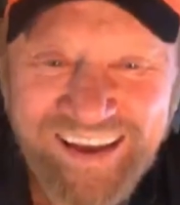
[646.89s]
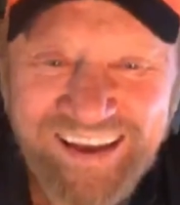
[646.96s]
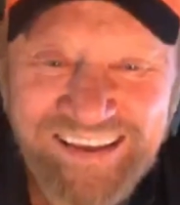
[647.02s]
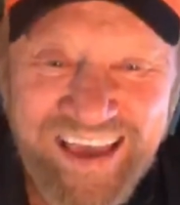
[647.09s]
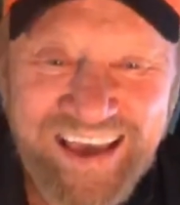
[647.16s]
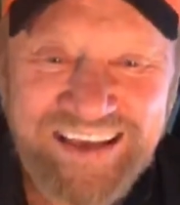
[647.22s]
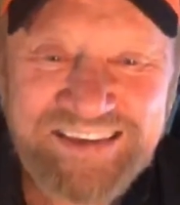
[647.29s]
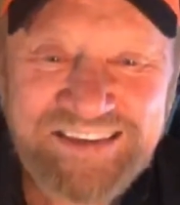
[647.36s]

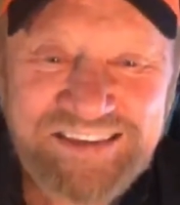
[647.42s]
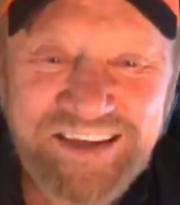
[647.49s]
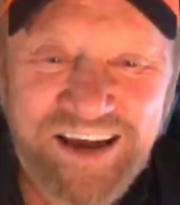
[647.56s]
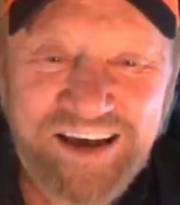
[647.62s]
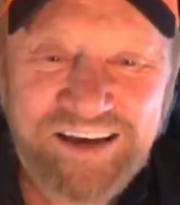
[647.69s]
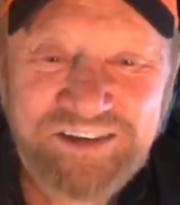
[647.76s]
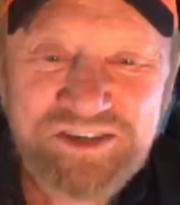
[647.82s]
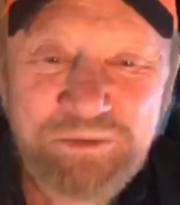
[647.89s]
Yes,
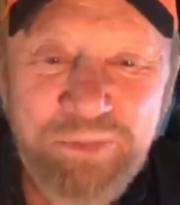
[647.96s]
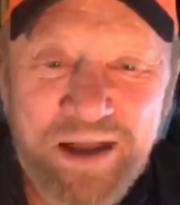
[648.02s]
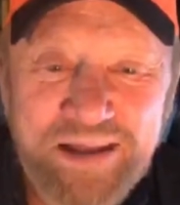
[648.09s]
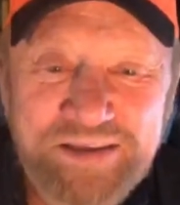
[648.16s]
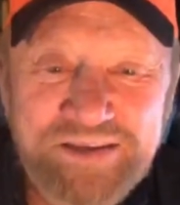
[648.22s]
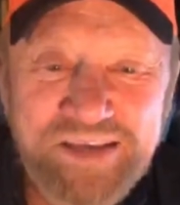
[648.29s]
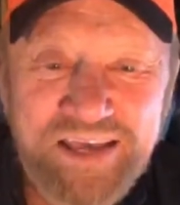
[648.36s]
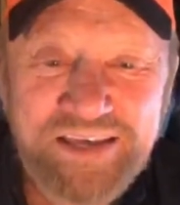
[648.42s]

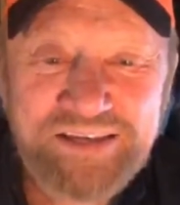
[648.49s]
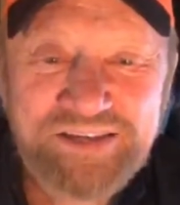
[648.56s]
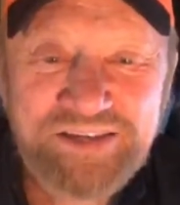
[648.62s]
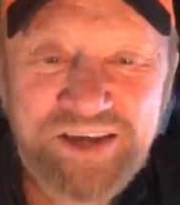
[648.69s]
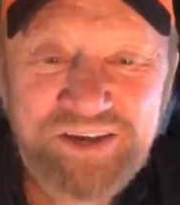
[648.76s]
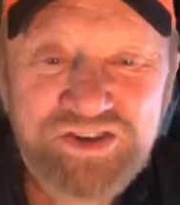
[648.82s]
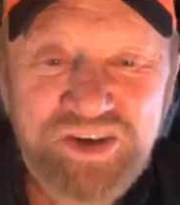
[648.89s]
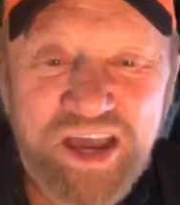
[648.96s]
somebody
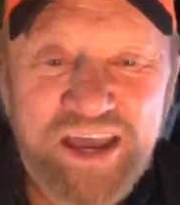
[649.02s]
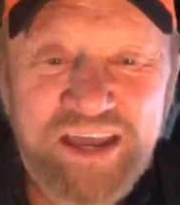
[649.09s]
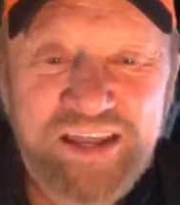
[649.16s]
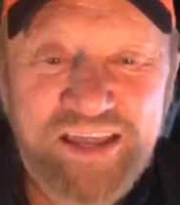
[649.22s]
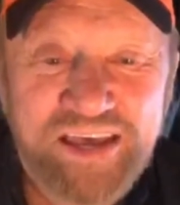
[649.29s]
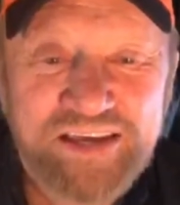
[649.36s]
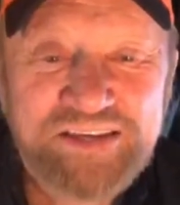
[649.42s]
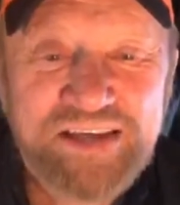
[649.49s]
says,
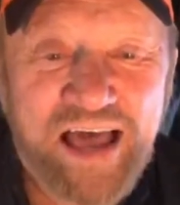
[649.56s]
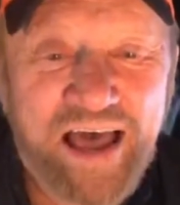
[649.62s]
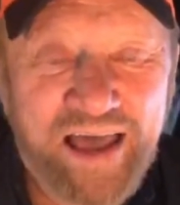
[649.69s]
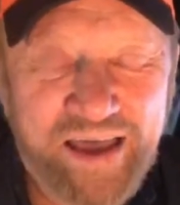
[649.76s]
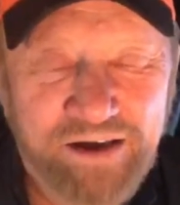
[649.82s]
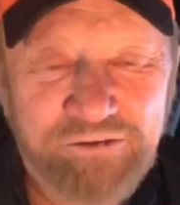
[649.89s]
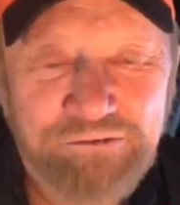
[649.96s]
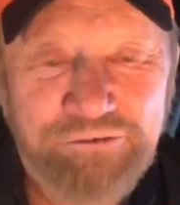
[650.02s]
Shane, yes, I
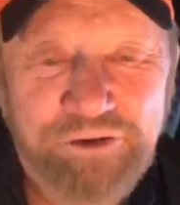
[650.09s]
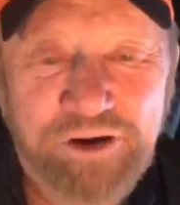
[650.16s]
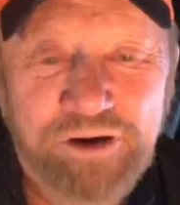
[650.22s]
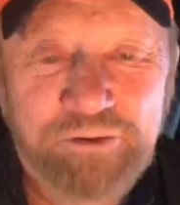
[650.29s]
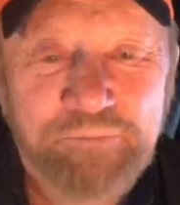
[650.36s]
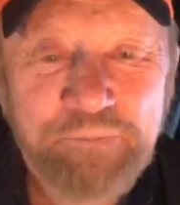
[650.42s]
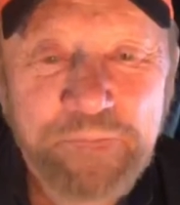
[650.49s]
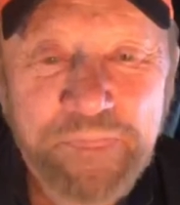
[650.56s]

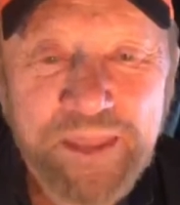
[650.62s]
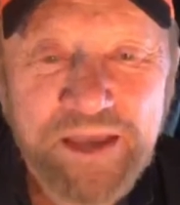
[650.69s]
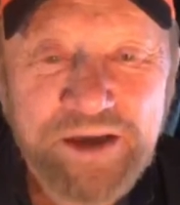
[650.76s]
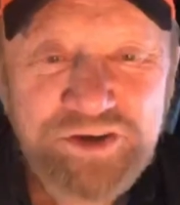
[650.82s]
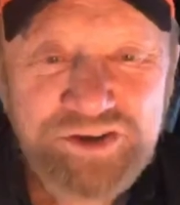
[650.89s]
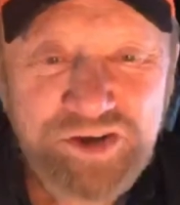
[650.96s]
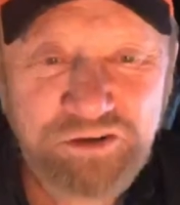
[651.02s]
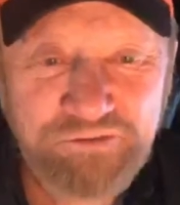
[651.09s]
have
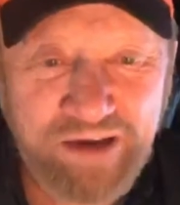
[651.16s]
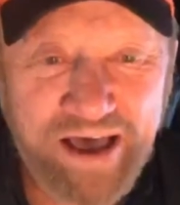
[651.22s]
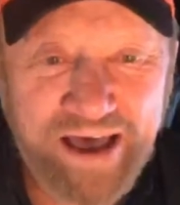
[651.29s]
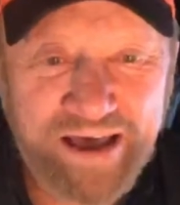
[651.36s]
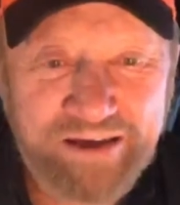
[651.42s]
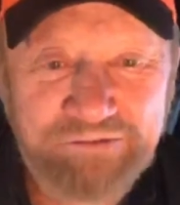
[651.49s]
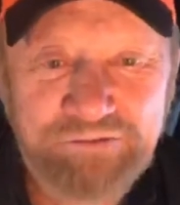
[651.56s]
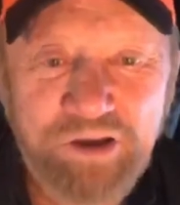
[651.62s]

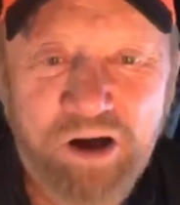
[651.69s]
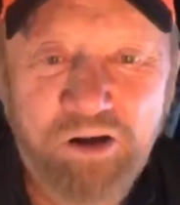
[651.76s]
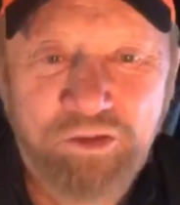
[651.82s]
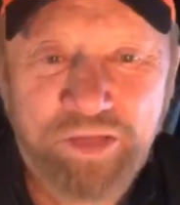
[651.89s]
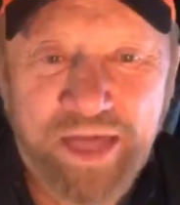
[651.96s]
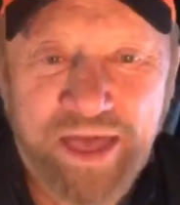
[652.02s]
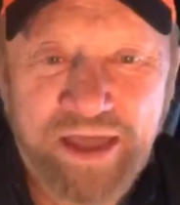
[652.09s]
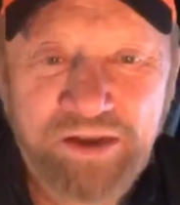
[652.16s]
survived
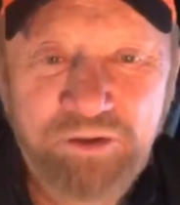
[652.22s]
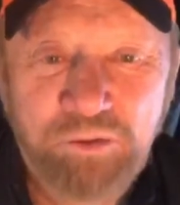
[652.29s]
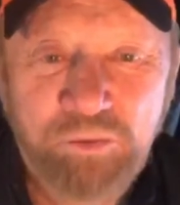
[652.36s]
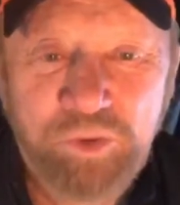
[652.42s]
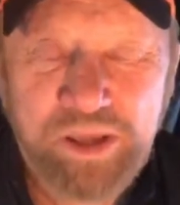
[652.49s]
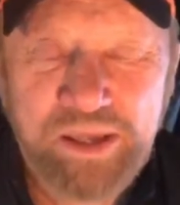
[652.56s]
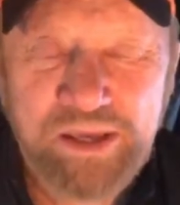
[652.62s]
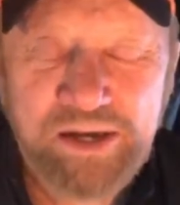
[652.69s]
all that.
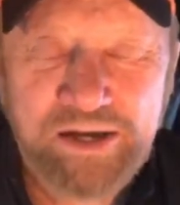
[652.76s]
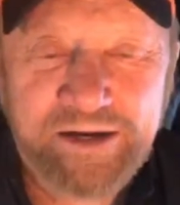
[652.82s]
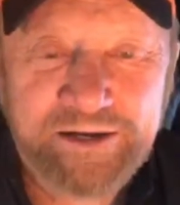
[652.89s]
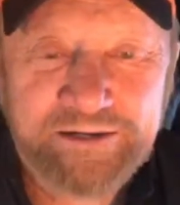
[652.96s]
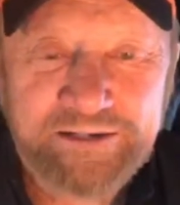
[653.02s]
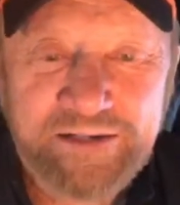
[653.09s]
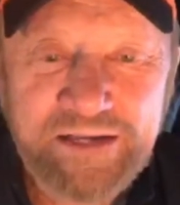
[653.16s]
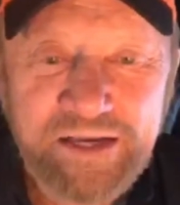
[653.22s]
We
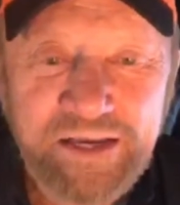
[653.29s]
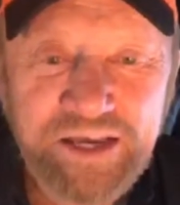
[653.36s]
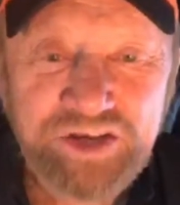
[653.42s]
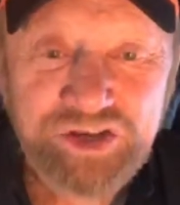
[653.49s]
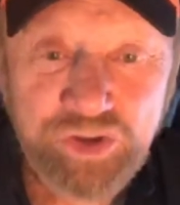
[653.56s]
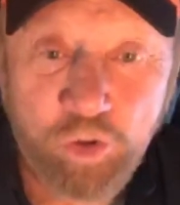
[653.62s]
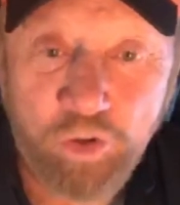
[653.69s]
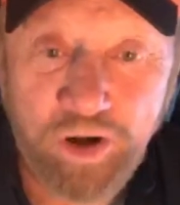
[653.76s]

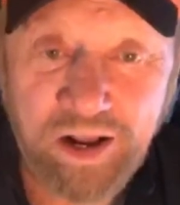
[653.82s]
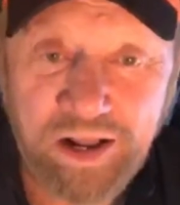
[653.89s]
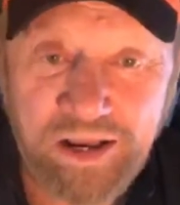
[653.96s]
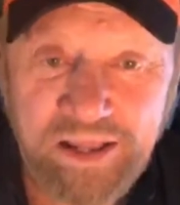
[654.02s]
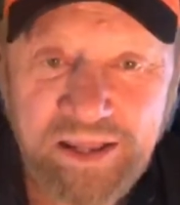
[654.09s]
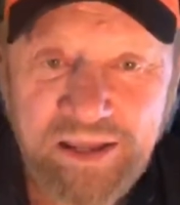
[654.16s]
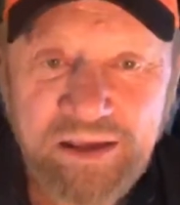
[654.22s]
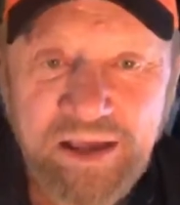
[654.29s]

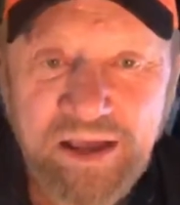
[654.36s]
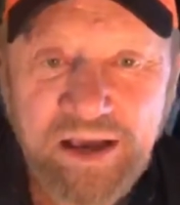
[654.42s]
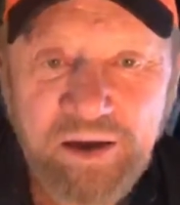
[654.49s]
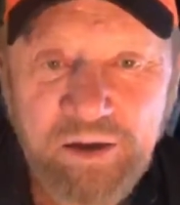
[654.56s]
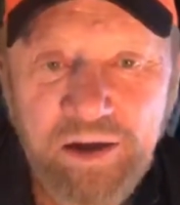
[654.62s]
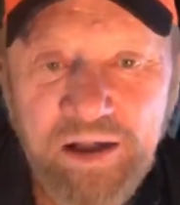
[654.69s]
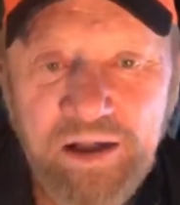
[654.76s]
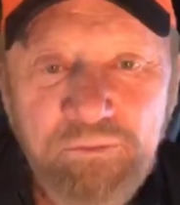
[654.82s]
historically,
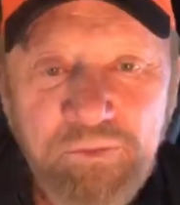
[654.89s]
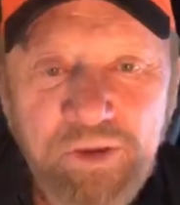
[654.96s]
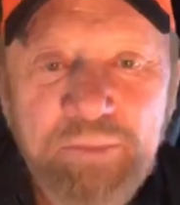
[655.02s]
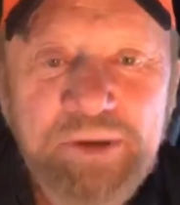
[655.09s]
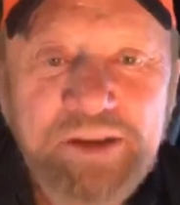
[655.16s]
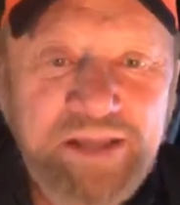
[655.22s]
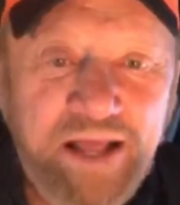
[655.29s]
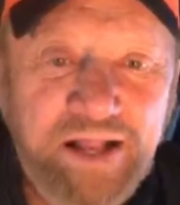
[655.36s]

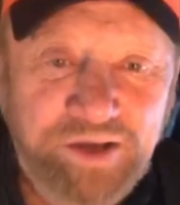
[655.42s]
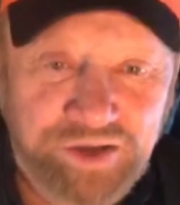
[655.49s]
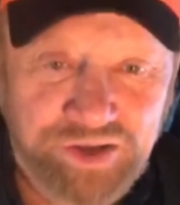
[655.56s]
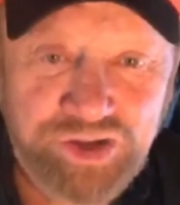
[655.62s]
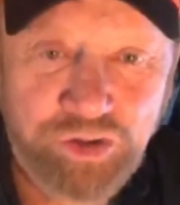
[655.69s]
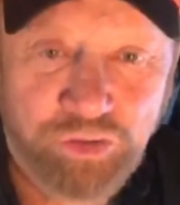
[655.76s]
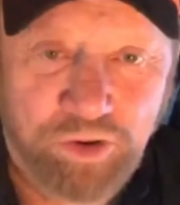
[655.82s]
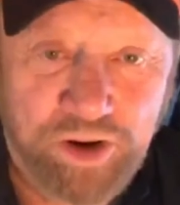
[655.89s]
let me tell you a
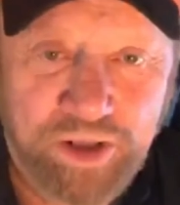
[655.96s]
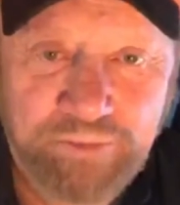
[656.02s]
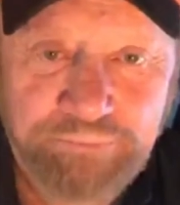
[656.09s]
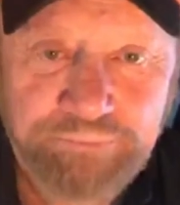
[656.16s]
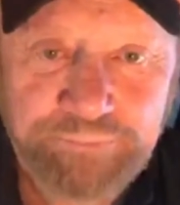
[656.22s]
story.